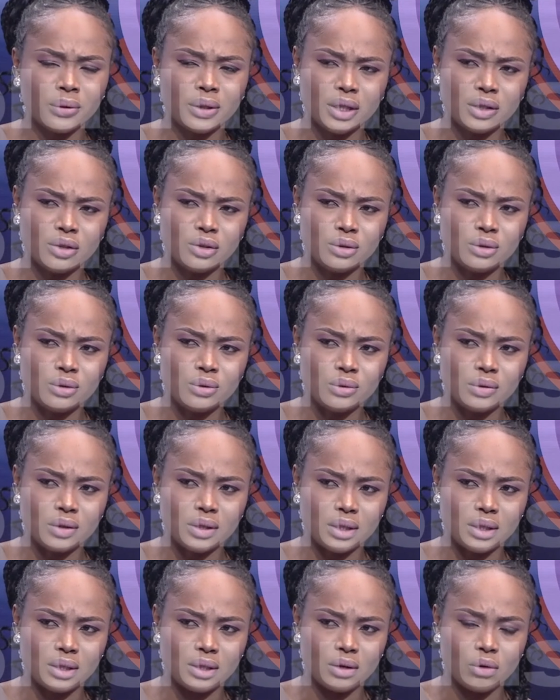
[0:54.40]
that do
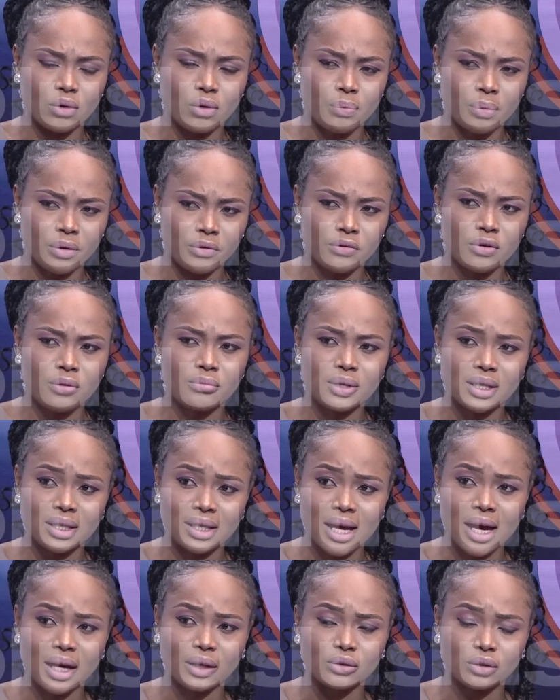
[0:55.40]
this or perform this
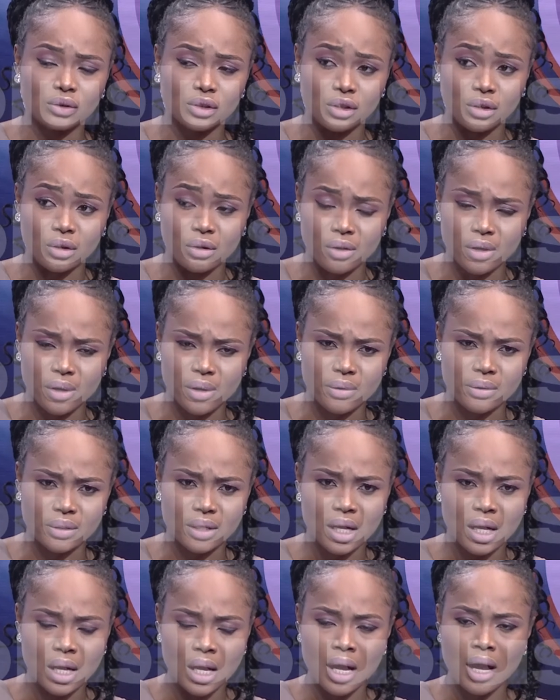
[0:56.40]
act on the young girls
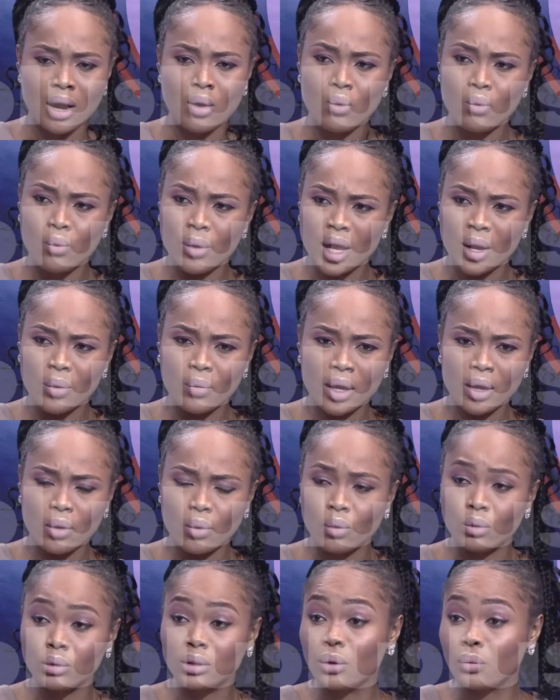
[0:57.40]
are way, way
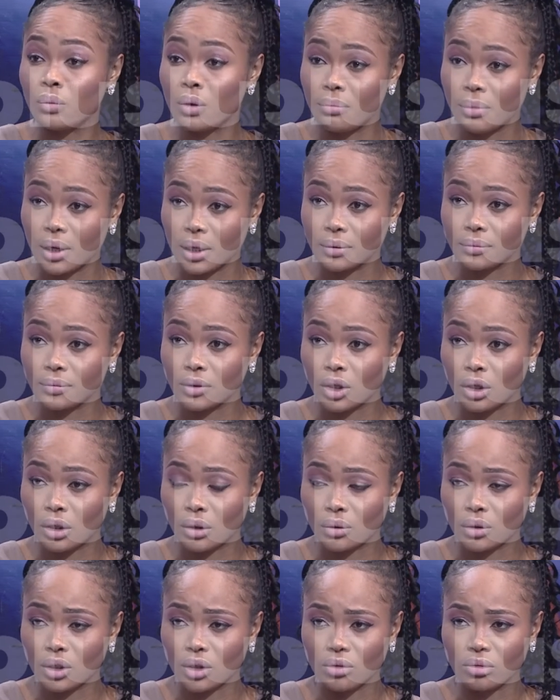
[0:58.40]
older women. You
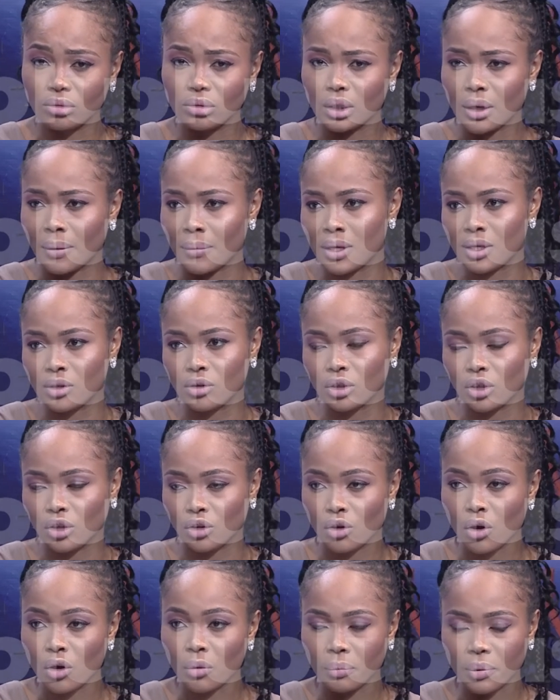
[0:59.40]
know, they don't, I mean, it's not a
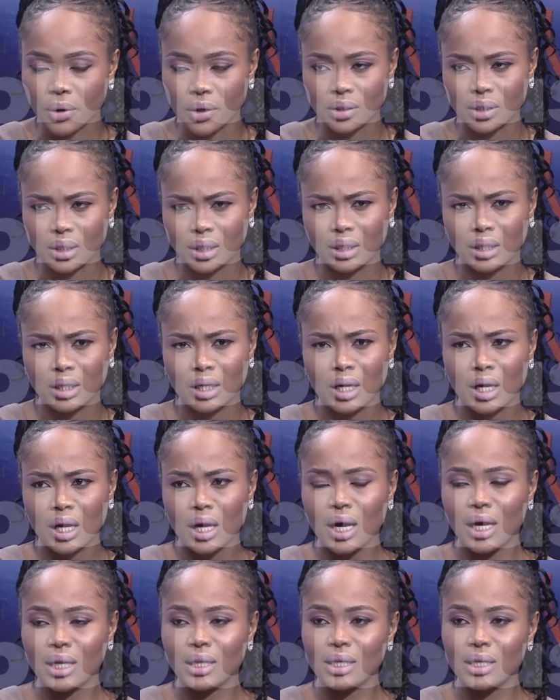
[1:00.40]
young person. And